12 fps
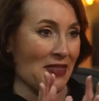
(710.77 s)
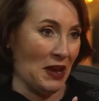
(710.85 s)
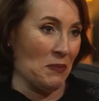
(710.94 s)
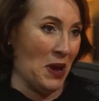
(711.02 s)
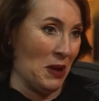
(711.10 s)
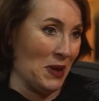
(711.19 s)

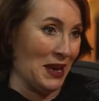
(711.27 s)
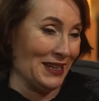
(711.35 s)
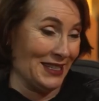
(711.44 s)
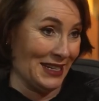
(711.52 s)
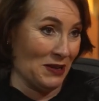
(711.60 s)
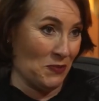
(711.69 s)
that maybe
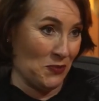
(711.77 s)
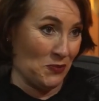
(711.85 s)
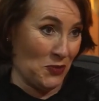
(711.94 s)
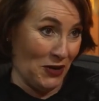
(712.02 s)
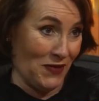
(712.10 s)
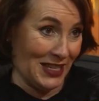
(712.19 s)
didn't
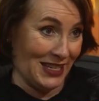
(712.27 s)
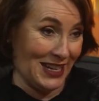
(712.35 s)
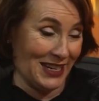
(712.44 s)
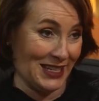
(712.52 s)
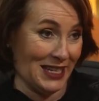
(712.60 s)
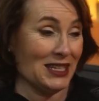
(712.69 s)

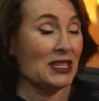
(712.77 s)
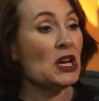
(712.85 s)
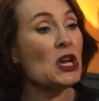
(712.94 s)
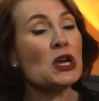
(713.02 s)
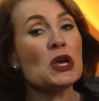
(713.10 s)
previously exist.